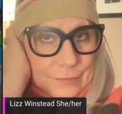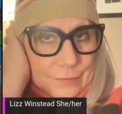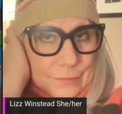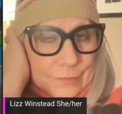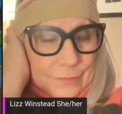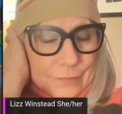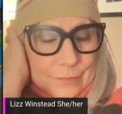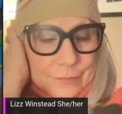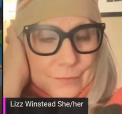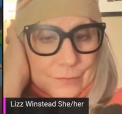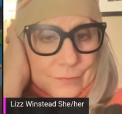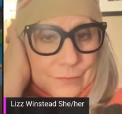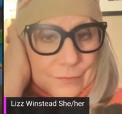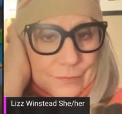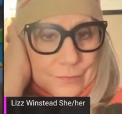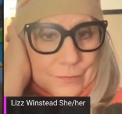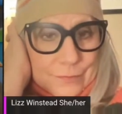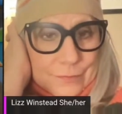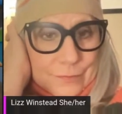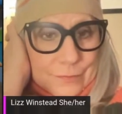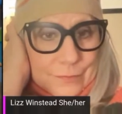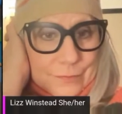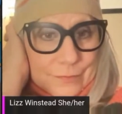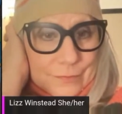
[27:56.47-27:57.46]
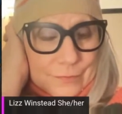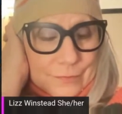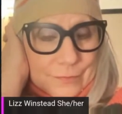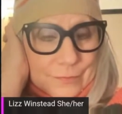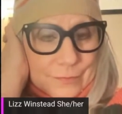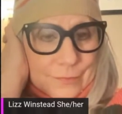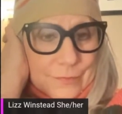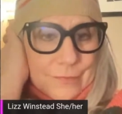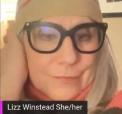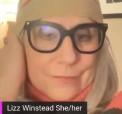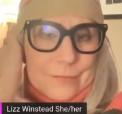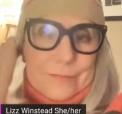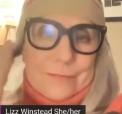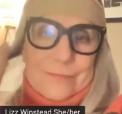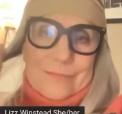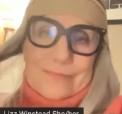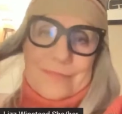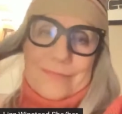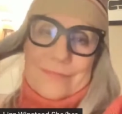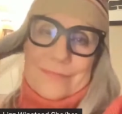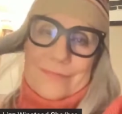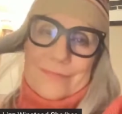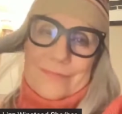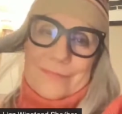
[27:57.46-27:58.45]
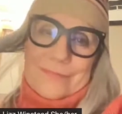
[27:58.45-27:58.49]

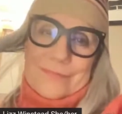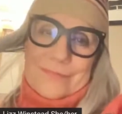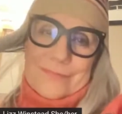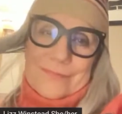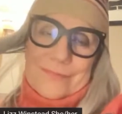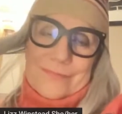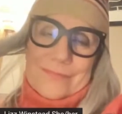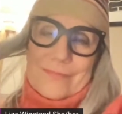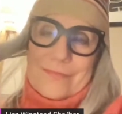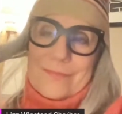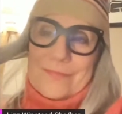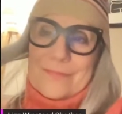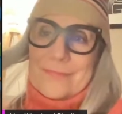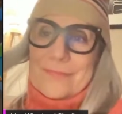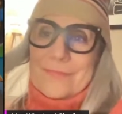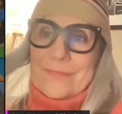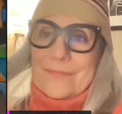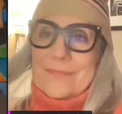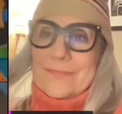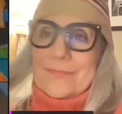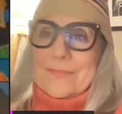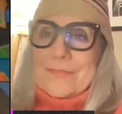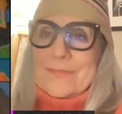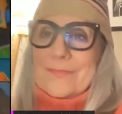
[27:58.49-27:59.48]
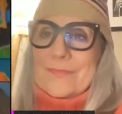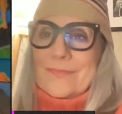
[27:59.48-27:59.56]
[no speech]